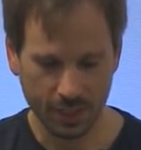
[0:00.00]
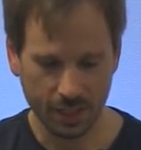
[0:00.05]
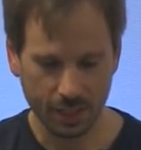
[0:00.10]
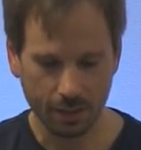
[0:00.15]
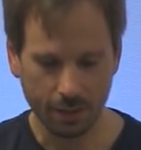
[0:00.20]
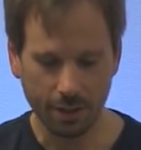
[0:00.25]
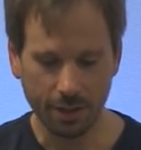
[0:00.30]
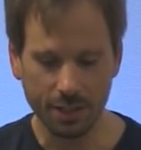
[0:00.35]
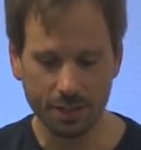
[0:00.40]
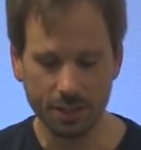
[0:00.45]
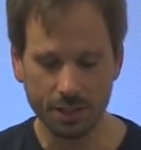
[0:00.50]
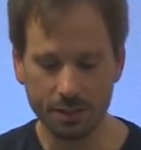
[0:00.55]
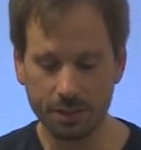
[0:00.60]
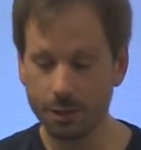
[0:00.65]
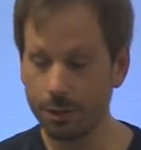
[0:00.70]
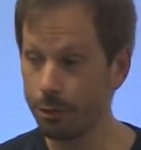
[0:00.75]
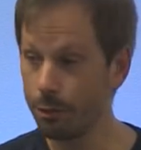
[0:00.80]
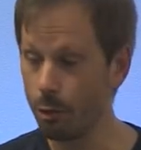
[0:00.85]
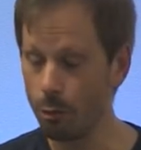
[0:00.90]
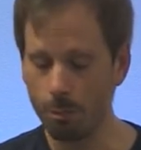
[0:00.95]
This is the
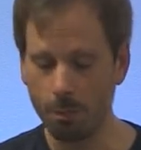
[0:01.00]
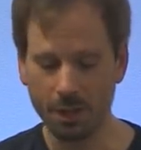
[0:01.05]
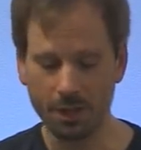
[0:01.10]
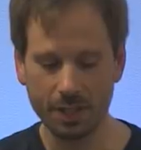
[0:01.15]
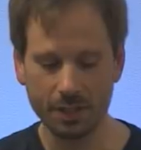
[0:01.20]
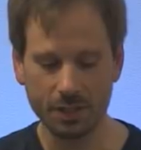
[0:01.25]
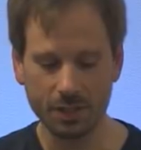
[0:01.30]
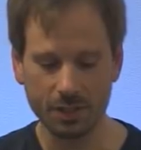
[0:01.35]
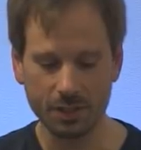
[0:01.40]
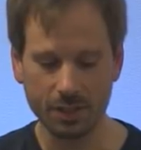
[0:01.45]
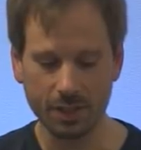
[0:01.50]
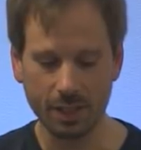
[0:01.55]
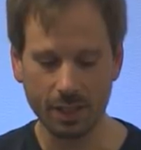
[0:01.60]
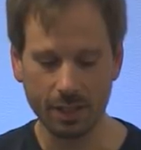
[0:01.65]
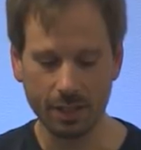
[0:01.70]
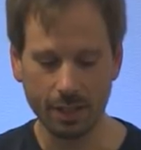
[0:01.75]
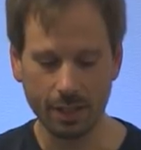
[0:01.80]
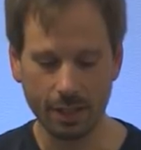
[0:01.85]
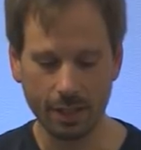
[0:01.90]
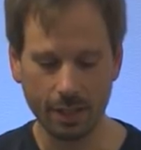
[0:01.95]
Europa. This is
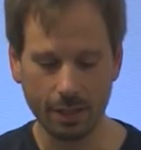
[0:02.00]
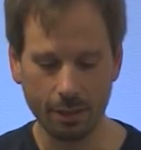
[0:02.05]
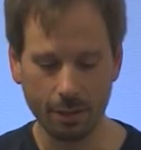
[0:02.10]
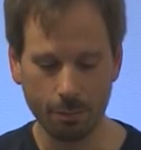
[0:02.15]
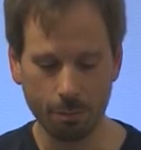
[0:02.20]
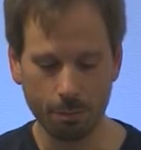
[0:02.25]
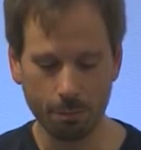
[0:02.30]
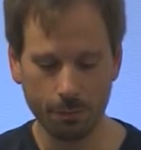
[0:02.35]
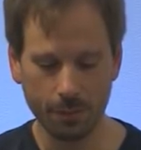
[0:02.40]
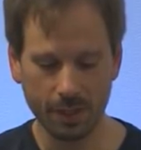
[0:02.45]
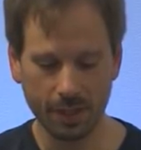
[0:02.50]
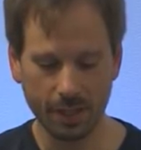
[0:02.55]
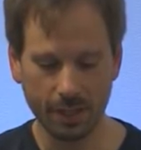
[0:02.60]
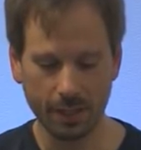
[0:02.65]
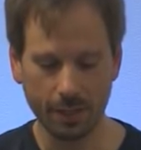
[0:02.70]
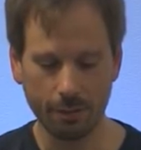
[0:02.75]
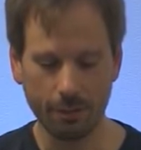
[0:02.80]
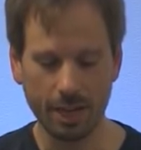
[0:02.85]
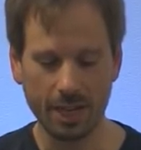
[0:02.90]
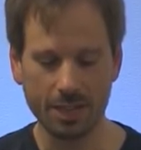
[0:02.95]
the, the
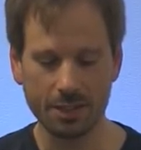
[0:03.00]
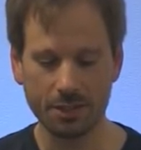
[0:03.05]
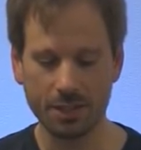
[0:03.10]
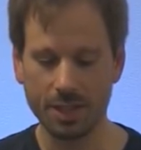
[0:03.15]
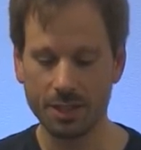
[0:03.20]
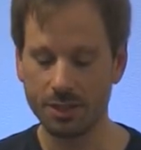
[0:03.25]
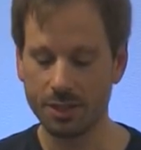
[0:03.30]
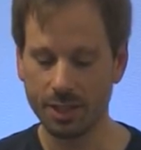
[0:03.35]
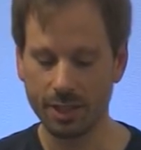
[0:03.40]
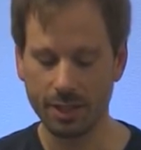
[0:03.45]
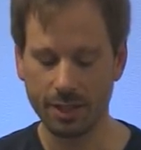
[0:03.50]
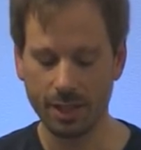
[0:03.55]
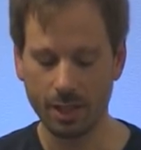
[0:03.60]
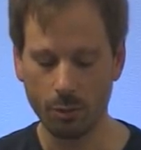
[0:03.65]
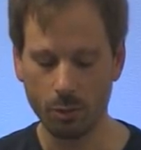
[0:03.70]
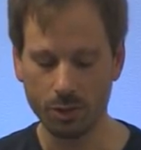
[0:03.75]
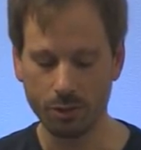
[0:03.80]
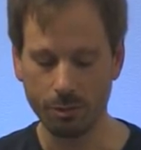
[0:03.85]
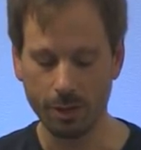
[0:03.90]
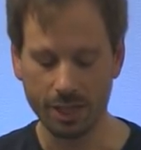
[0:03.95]
uh, rack extension that
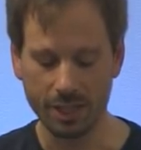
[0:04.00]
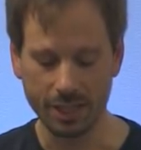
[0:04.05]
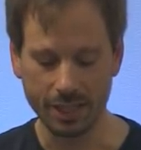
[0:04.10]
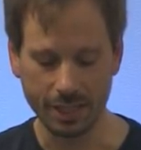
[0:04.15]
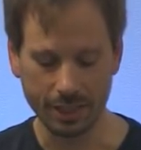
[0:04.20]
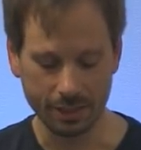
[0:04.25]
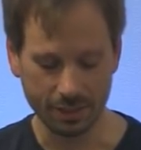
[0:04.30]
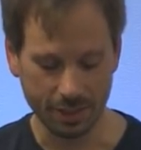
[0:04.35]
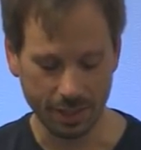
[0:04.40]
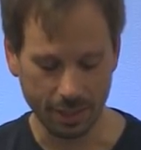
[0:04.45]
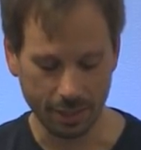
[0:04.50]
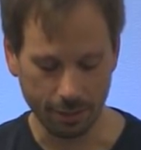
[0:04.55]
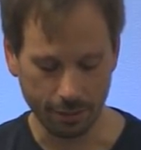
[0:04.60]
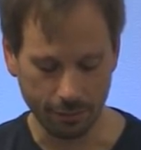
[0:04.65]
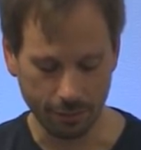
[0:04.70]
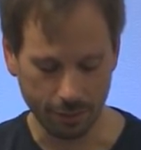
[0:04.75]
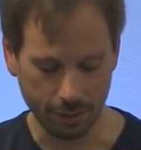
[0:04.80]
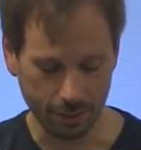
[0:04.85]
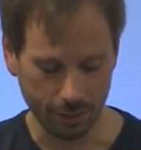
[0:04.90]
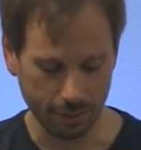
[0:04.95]
was running inside of,
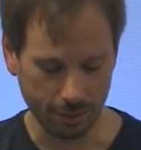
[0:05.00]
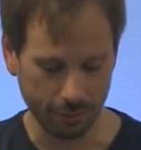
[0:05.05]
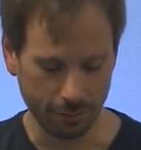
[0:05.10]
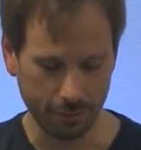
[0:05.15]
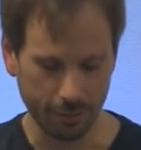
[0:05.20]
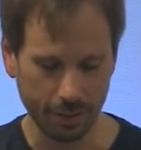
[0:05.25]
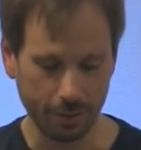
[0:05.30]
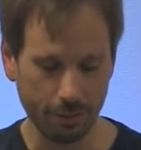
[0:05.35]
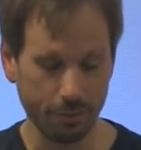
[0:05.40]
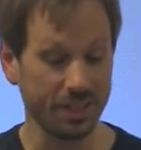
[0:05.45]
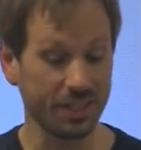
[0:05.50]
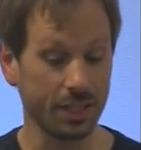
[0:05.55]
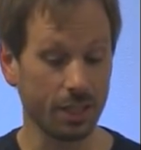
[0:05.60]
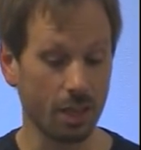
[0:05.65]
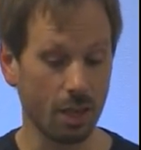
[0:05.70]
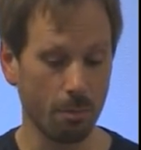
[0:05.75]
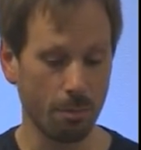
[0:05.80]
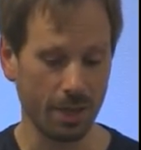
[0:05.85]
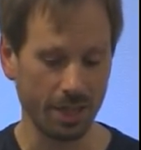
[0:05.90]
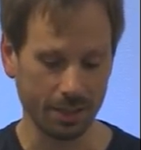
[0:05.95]
of uh, Reason
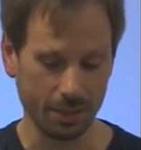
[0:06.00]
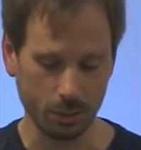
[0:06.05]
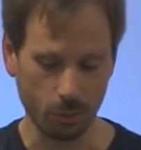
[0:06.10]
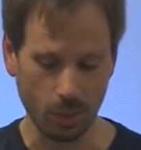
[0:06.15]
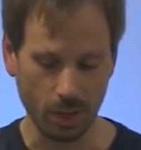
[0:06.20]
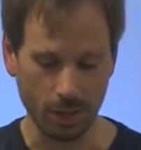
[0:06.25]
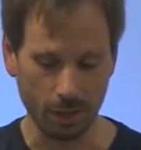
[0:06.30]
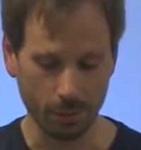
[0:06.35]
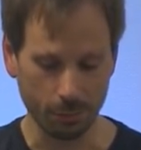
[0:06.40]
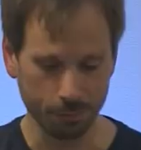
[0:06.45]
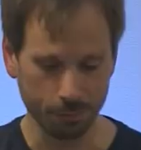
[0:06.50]
Compact as well.